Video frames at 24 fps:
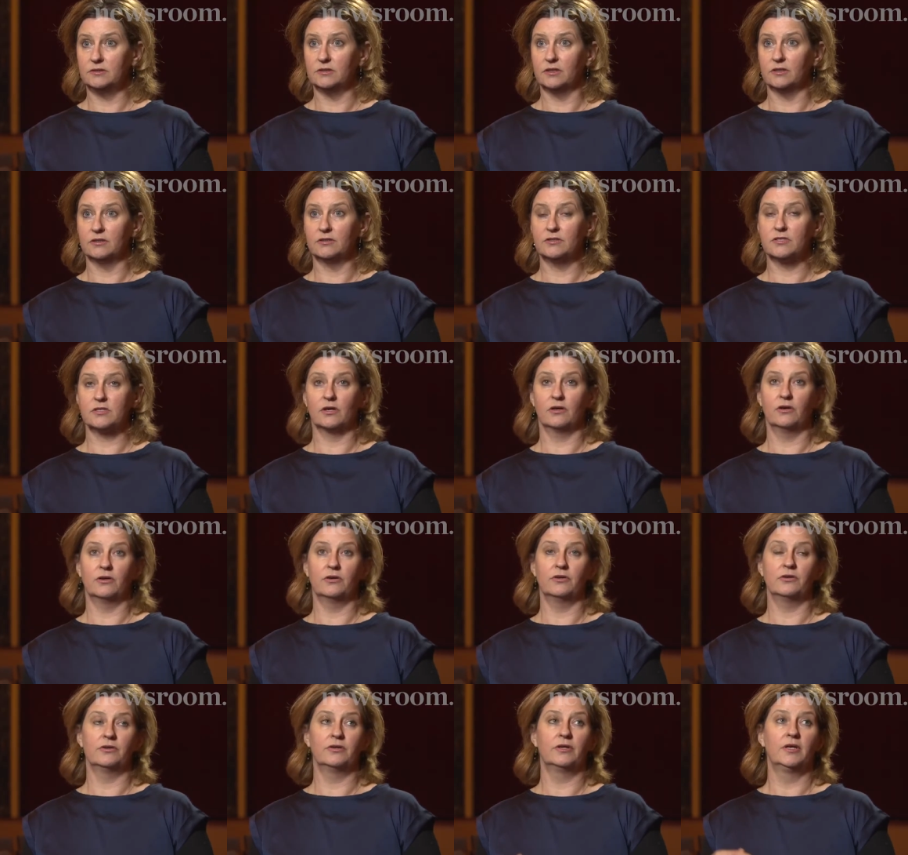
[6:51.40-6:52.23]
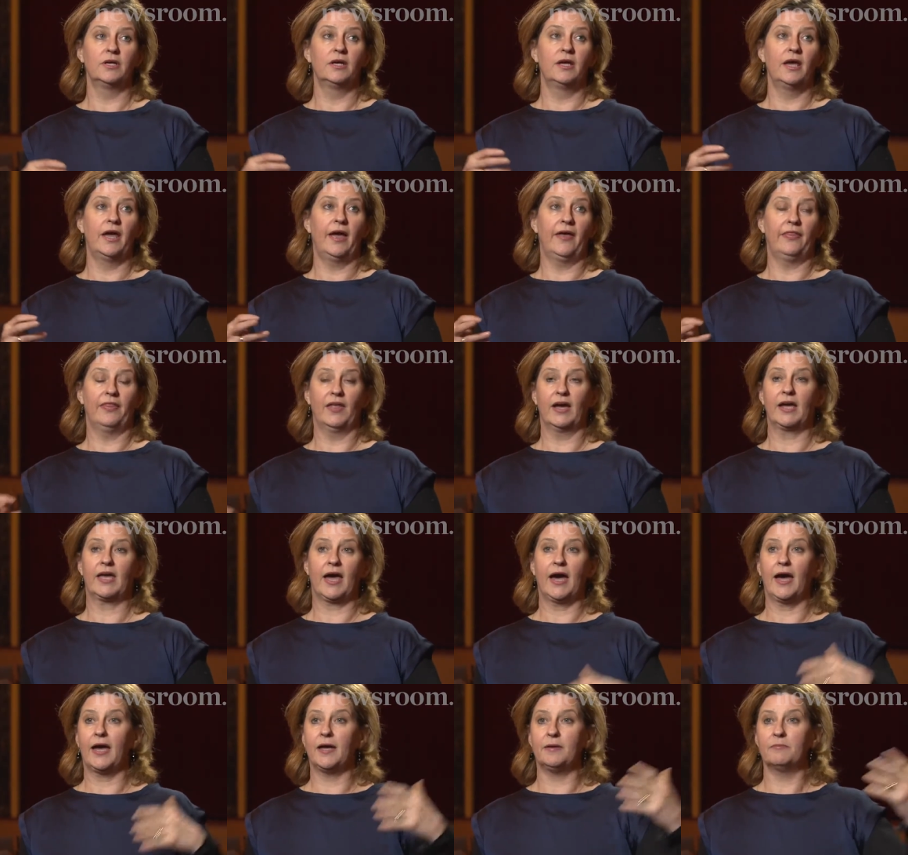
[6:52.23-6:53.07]
you know, so, and they
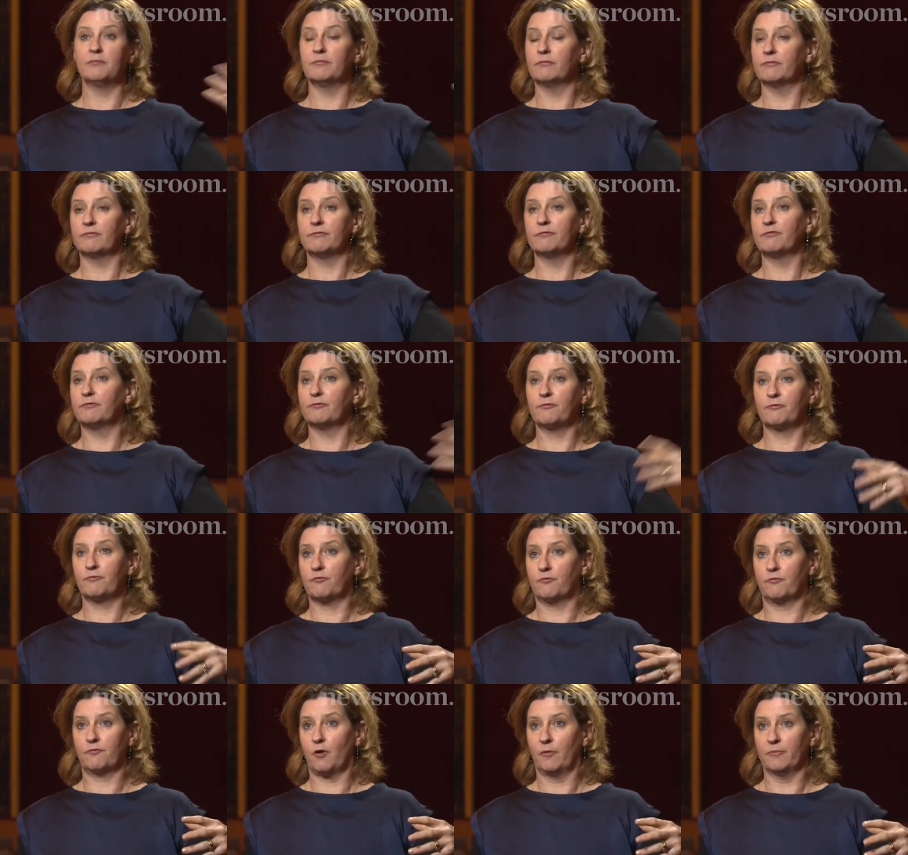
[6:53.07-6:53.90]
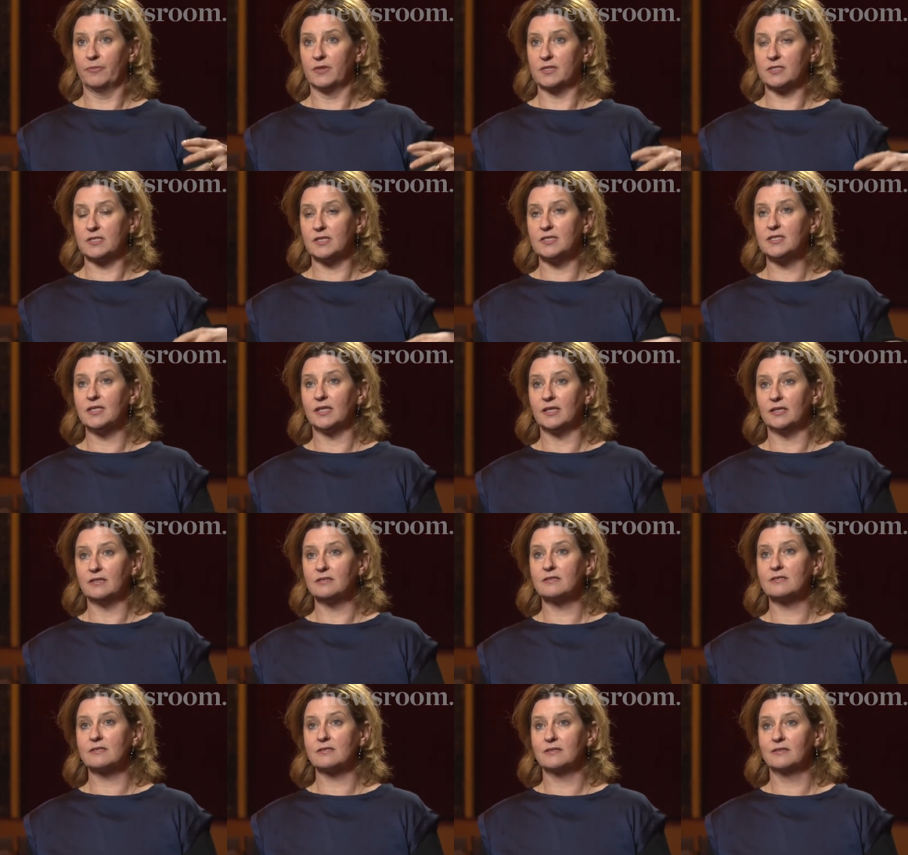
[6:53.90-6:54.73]
came from the
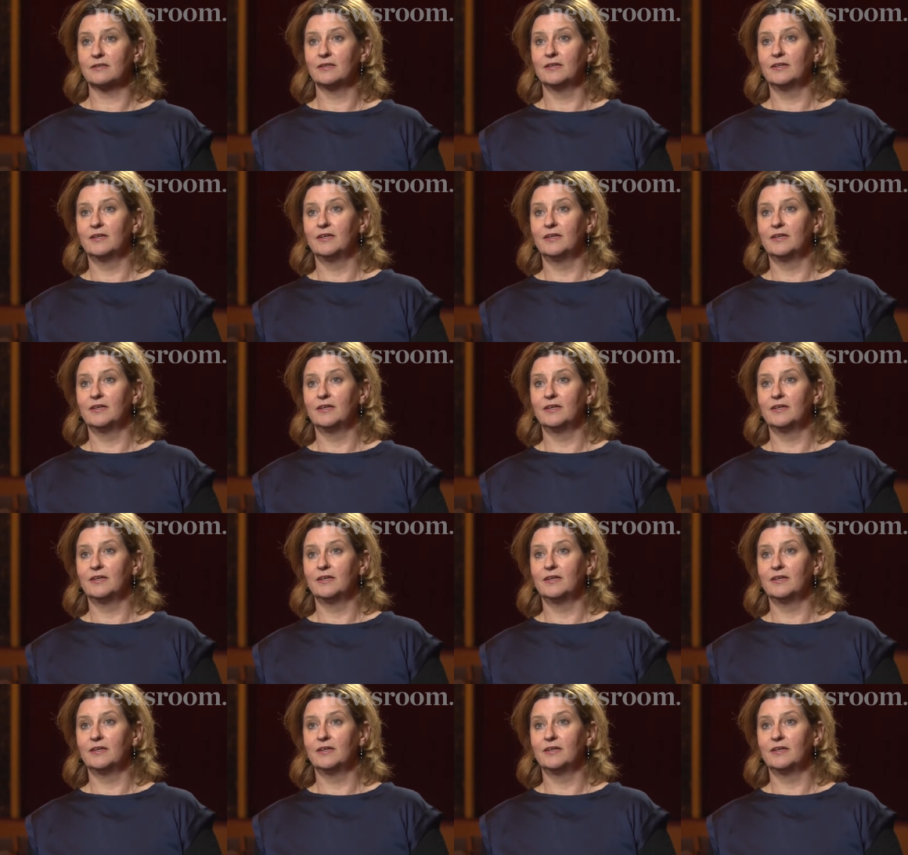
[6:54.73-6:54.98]
cities.